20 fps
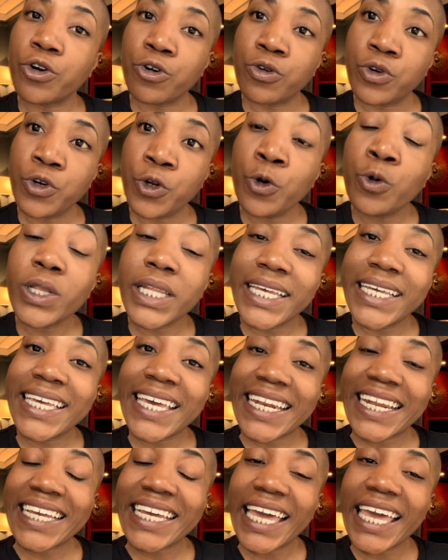newly
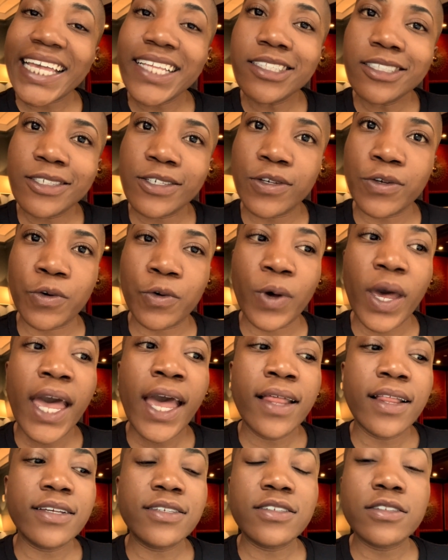getting into,
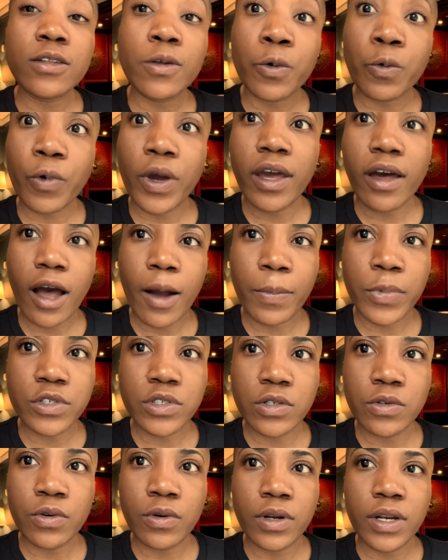this is the great
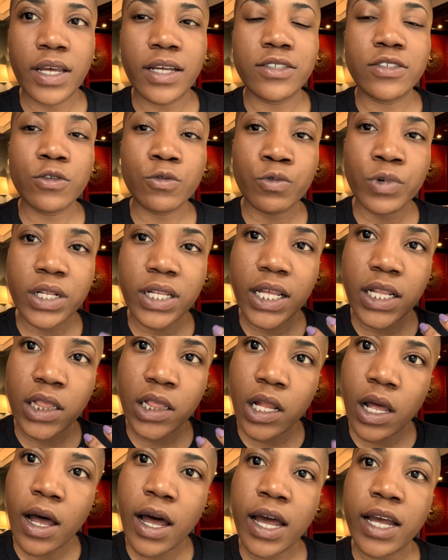opportunity to really
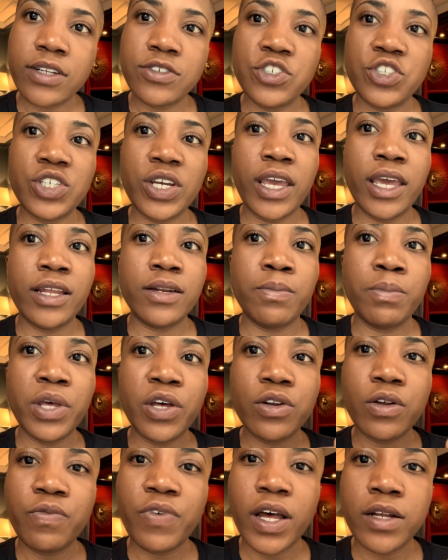launch and
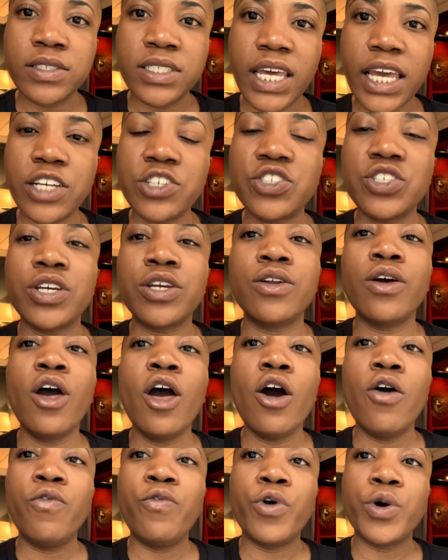build a foundation
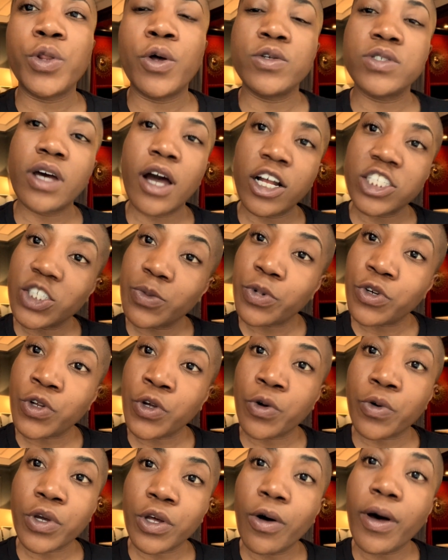for those
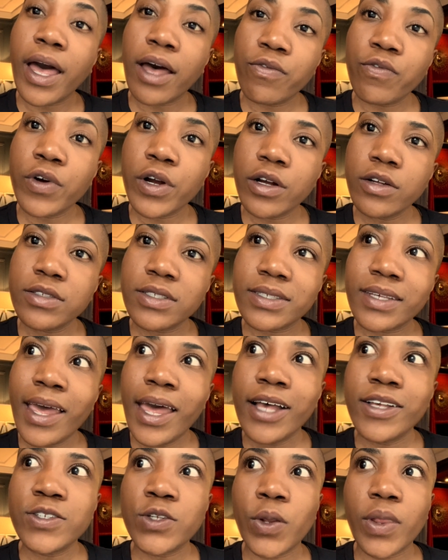entrepreneurial efforts
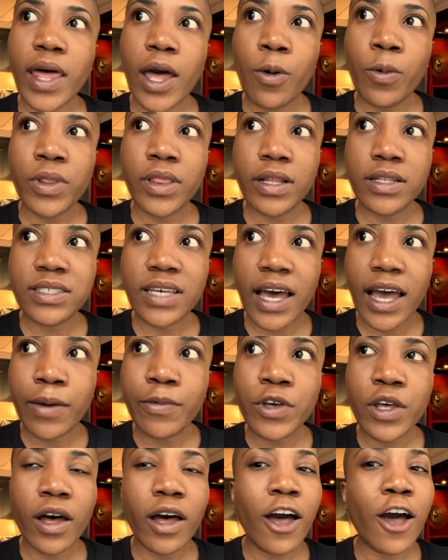so that when the time
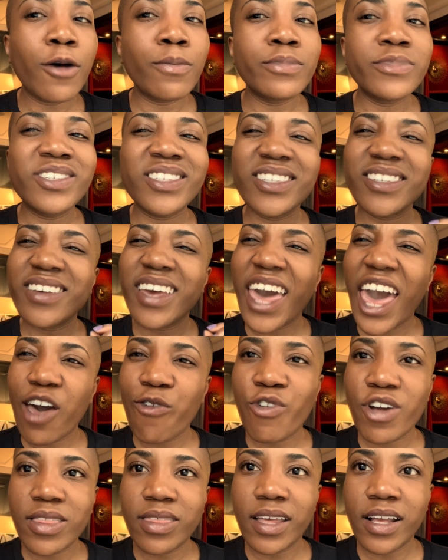comes,
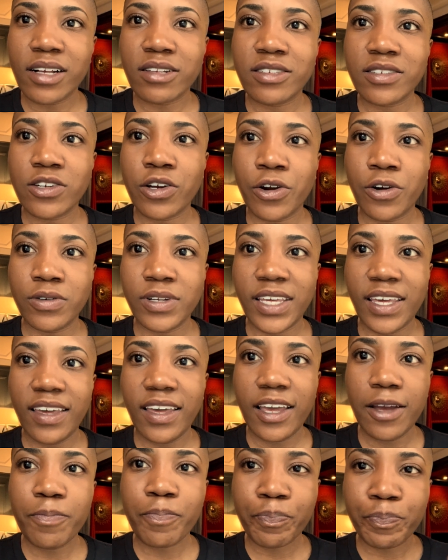everything is
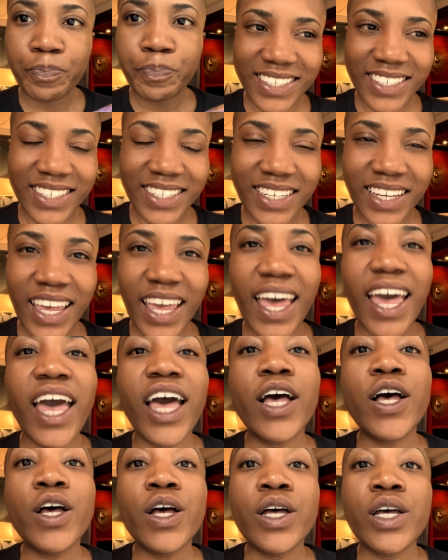turnkey.
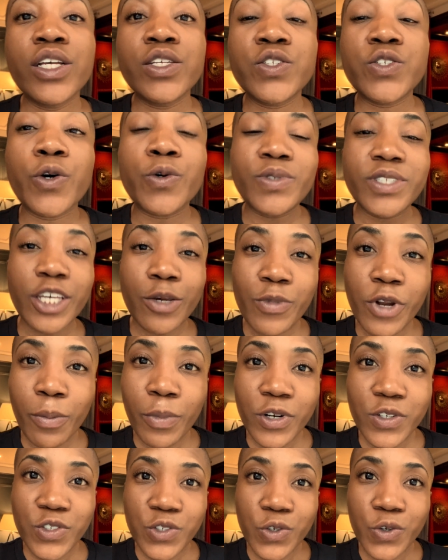So tip
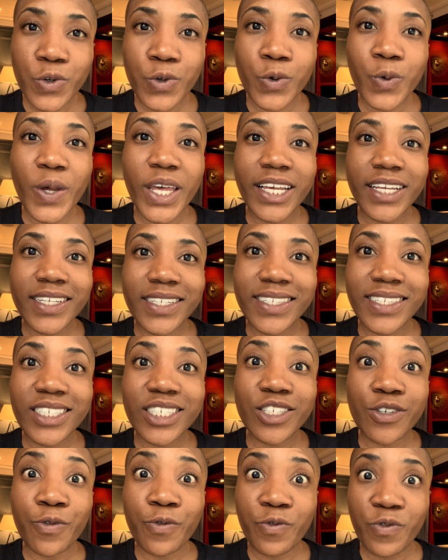number 2 is
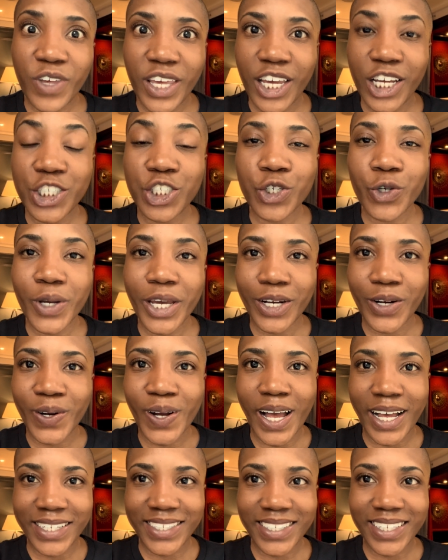to feed your inner
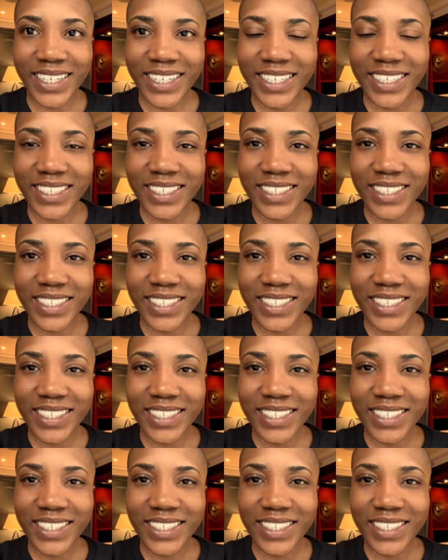hustler.